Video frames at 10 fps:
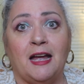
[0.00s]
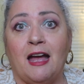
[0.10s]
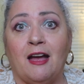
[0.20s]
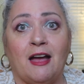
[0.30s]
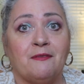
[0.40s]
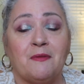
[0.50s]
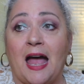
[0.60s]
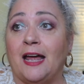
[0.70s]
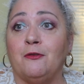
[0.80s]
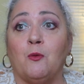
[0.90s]
I
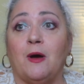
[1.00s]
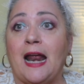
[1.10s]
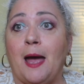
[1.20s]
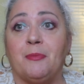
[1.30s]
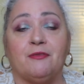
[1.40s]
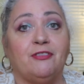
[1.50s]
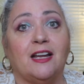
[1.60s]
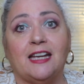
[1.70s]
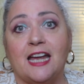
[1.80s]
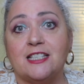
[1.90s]
don't know what happened.
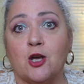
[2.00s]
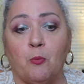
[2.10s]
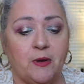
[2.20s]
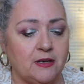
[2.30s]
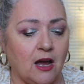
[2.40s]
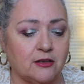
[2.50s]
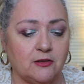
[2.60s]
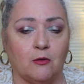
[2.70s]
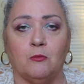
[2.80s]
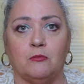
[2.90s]
Floodgates open, knocked
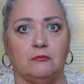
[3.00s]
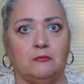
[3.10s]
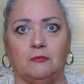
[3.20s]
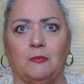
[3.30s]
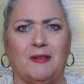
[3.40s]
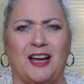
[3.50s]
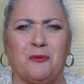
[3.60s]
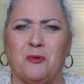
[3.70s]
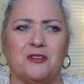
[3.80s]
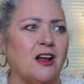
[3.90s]
on, I
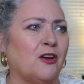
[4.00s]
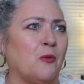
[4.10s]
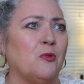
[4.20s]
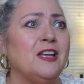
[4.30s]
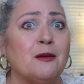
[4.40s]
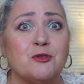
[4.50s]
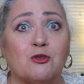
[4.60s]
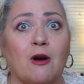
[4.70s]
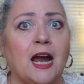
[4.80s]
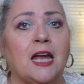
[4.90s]
don't want to knock on wood. It was
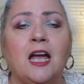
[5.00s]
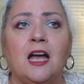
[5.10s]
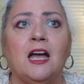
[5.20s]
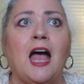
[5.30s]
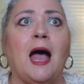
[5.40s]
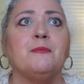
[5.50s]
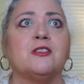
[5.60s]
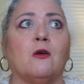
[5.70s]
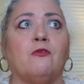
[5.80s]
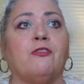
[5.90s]
great. I'm
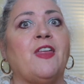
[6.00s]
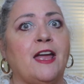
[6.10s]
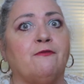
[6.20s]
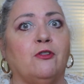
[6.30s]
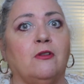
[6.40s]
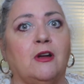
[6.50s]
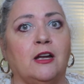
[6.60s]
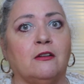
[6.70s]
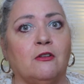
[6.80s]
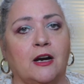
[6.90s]
so thankful
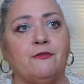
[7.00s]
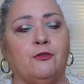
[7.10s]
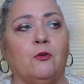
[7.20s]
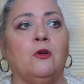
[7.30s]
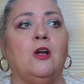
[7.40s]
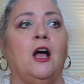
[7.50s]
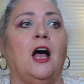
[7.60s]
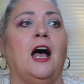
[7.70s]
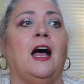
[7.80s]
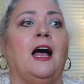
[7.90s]
and grateful.
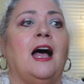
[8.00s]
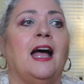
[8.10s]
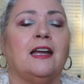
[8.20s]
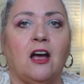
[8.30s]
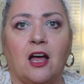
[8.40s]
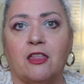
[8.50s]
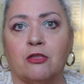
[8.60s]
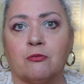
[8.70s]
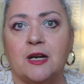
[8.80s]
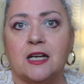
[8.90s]
I got
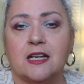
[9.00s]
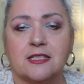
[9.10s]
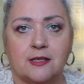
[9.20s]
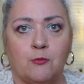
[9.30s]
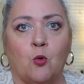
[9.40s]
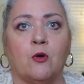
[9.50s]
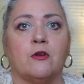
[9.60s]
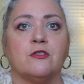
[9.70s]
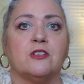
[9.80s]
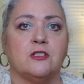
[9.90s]
3 custom
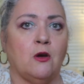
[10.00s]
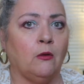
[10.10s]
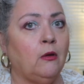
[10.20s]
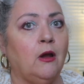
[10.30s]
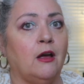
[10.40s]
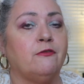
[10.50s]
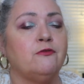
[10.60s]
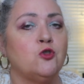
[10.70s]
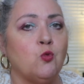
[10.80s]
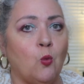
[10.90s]
orders, a total of
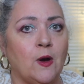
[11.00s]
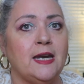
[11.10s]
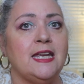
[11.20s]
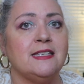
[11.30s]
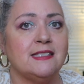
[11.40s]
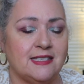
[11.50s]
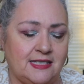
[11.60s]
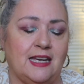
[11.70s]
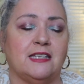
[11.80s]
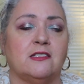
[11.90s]

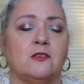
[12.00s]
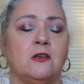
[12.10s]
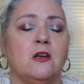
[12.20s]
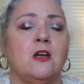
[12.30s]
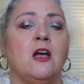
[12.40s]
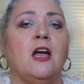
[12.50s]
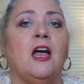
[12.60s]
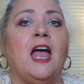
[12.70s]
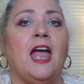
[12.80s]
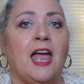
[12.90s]
26
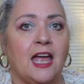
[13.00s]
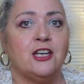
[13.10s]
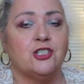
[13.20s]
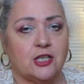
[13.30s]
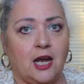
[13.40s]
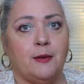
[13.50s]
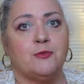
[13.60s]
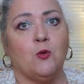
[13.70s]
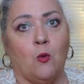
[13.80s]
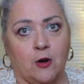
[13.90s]

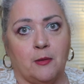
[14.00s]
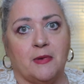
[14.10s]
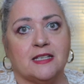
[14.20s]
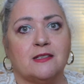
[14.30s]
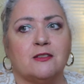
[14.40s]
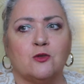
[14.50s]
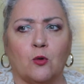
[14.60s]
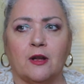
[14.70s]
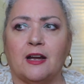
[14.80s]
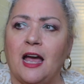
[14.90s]
egg-shaped ornaments,
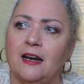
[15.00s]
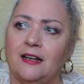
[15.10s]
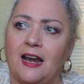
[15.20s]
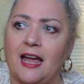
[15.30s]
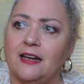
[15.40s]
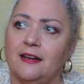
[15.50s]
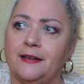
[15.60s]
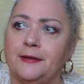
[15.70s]
sort of kind of like